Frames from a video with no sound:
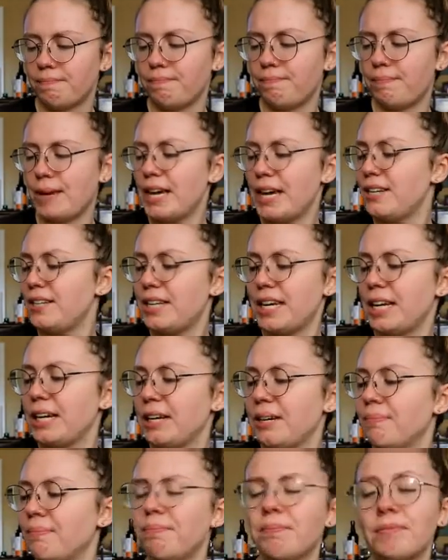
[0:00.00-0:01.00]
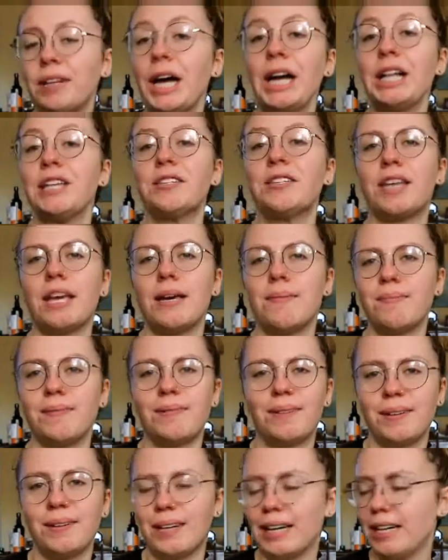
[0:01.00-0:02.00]
painting landscape.
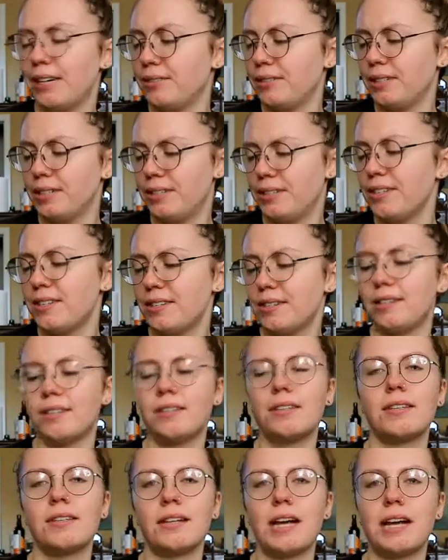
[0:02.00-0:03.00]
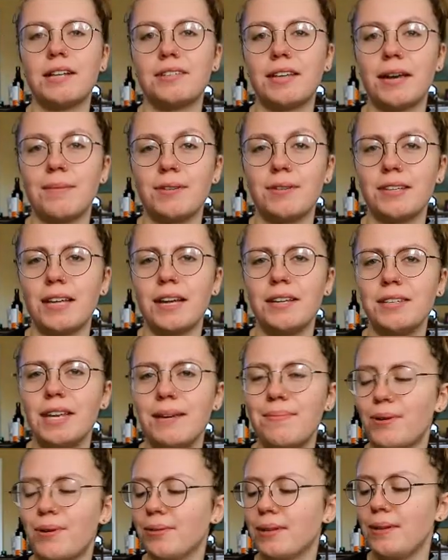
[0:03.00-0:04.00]
Is this a landscape? Does
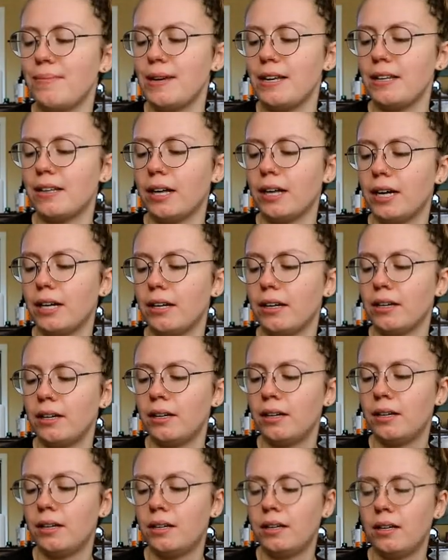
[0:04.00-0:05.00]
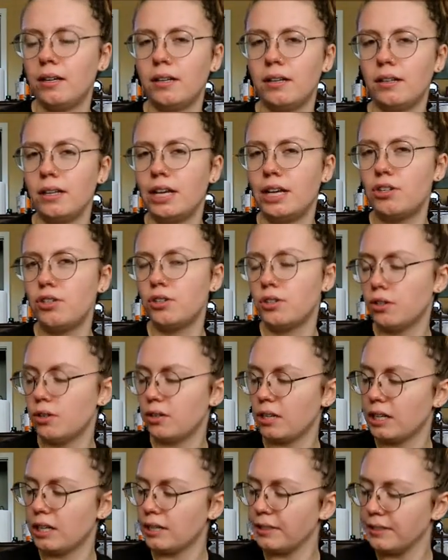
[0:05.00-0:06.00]
landscape only mean like nature, or
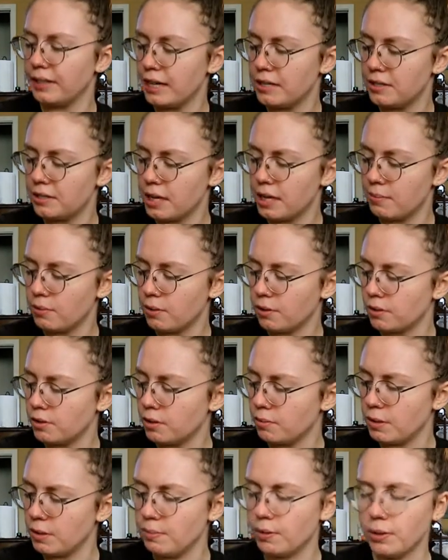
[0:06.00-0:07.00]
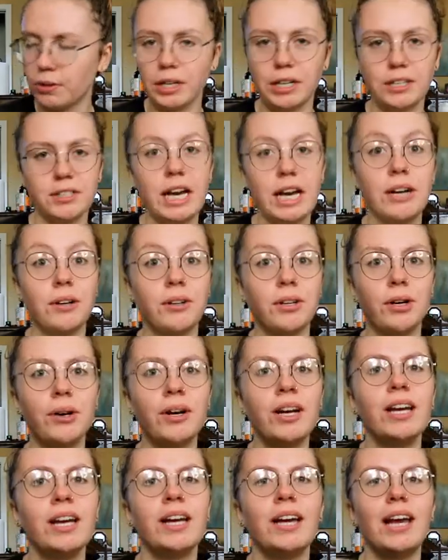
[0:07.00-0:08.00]
can a landscape also be buildings? I don't know.
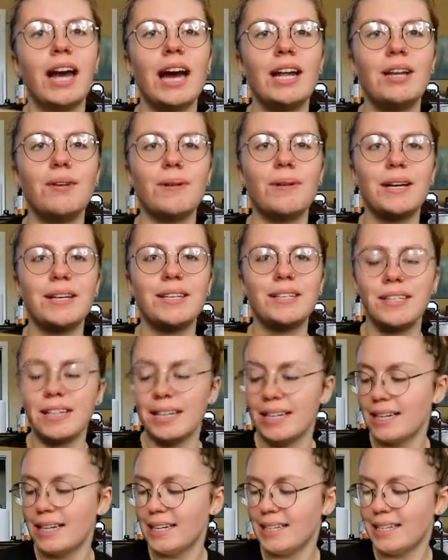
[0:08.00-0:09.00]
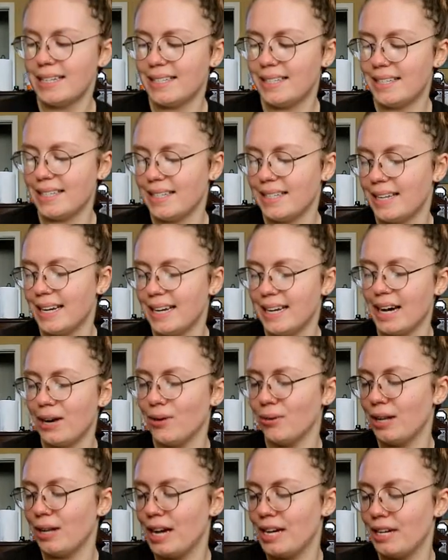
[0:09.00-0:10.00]
Anyways, it's this like
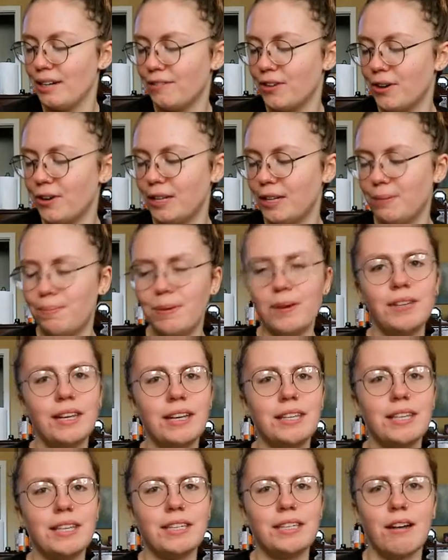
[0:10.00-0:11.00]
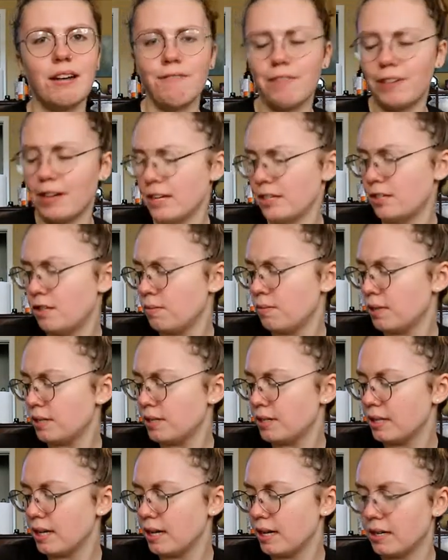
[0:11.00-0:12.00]
outline of all these buildings and stuff, and I assume this
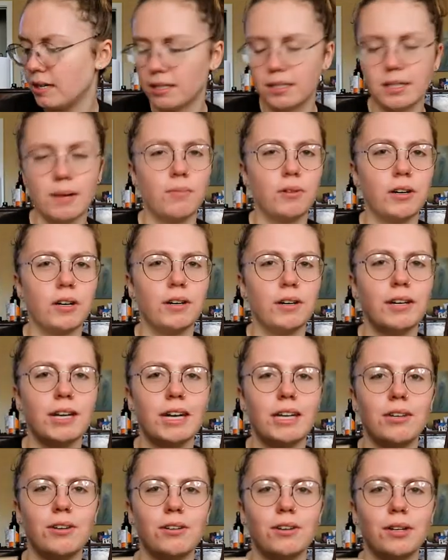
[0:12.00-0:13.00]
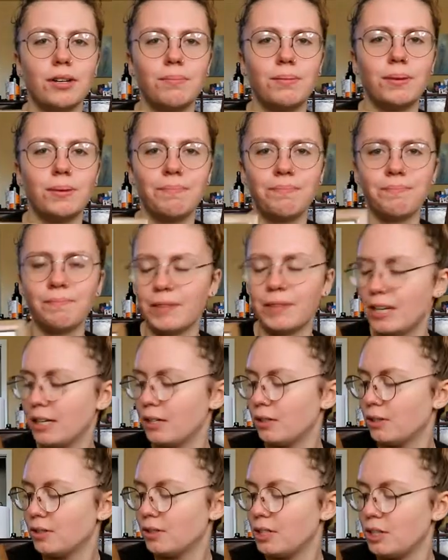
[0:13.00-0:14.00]
is like somewhere in Europe. It
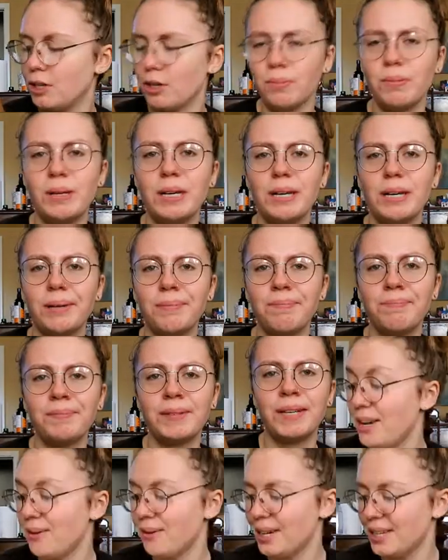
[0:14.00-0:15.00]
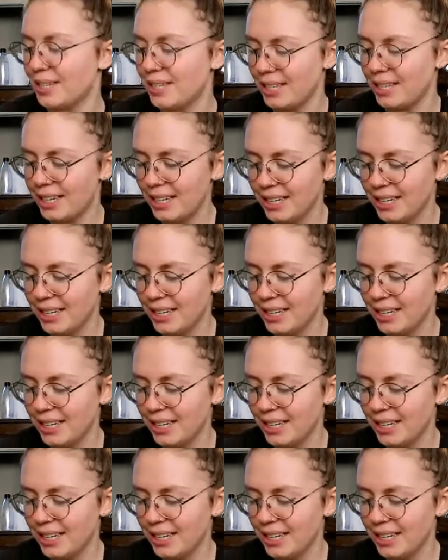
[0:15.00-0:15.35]
looks European. Anyways,